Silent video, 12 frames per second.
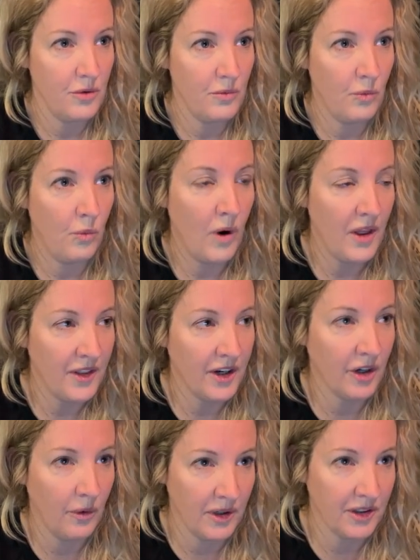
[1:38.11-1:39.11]
what they're
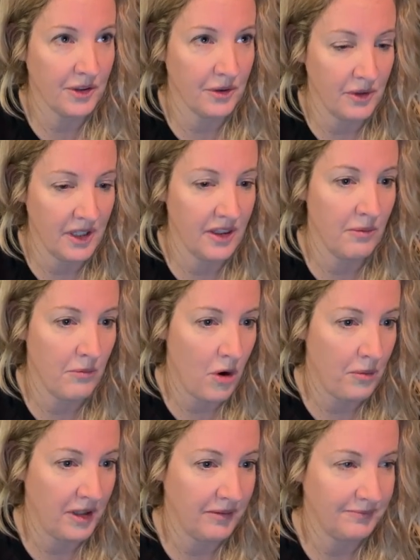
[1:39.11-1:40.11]
going through in the
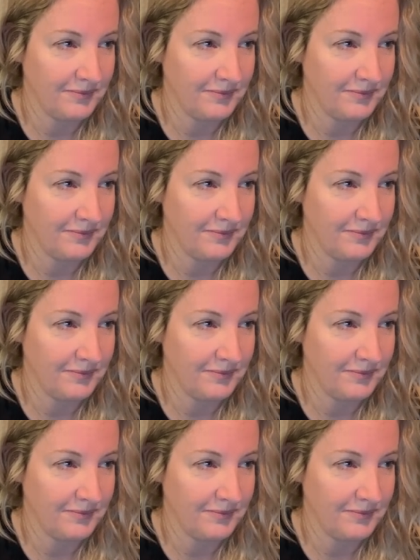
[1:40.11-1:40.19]
moment.